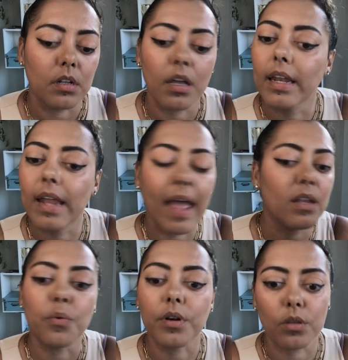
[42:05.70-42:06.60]
in
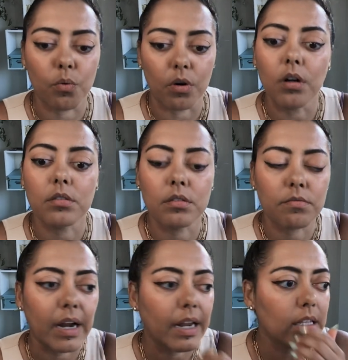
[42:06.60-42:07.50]
anywhere in the world
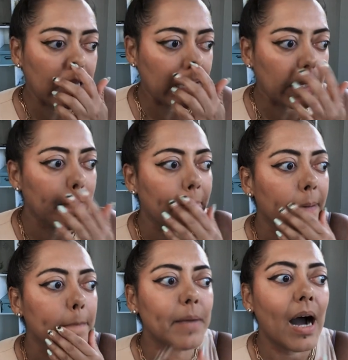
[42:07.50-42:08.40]
right like
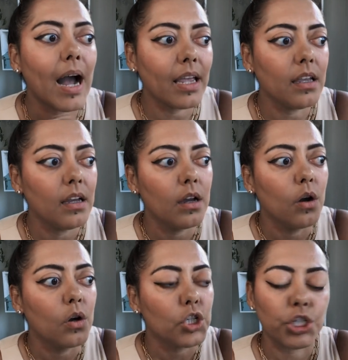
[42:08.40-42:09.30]
my
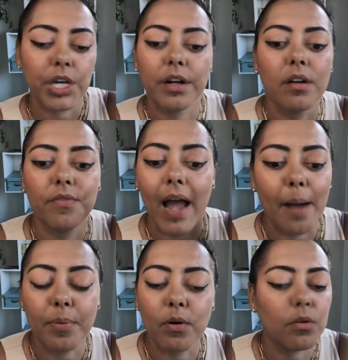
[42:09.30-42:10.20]
share of
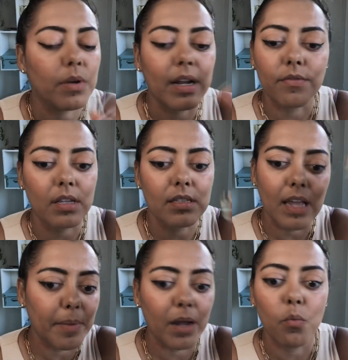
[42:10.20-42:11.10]
apple whatever let's say
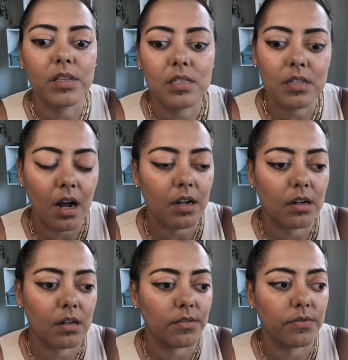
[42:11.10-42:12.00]
i buy one stock
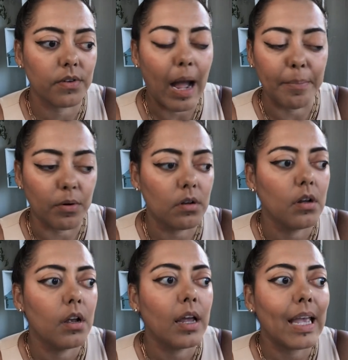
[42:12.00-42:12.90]
of apple
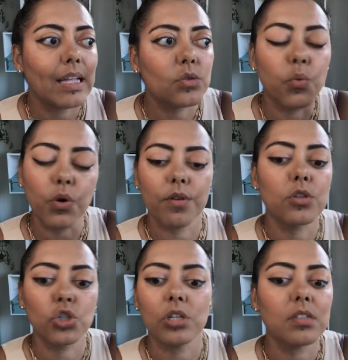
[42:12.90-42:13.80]
it's
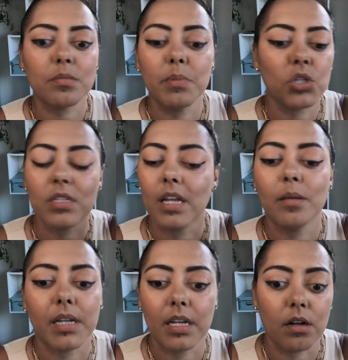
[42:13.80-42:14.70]
worth just as much as
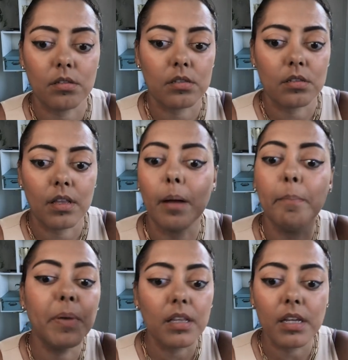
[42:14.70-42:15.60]
anybody else. Like a
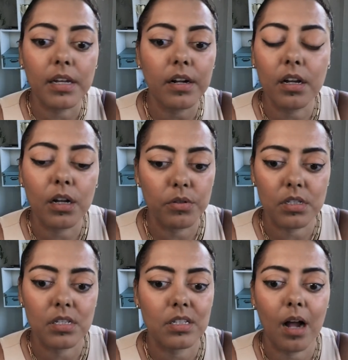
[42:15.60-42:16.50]
billionaire can go into
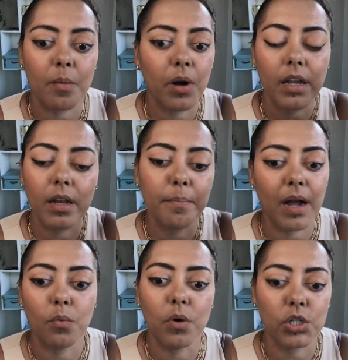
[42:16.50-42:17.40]
the stock market and
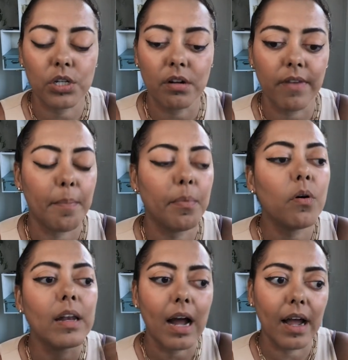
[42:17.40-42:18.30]
buy one share of Apple,
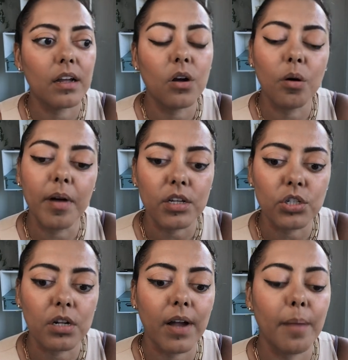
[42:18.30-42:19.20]
and I can go buy a
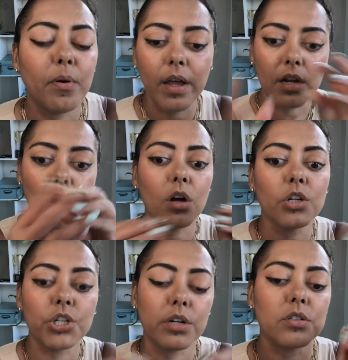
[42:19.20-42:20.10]
share of Apple, and our
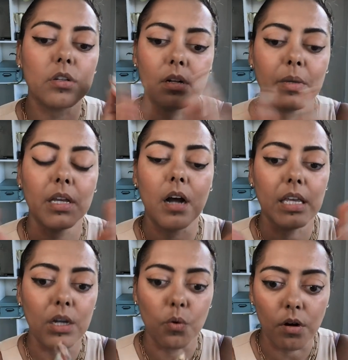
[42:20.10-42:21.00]
shares are going to be
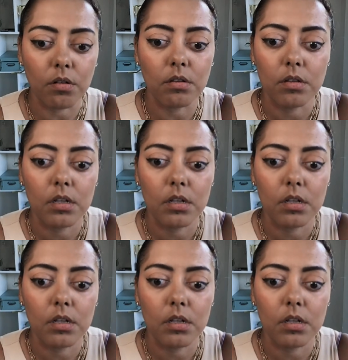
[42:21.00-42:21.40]
equal.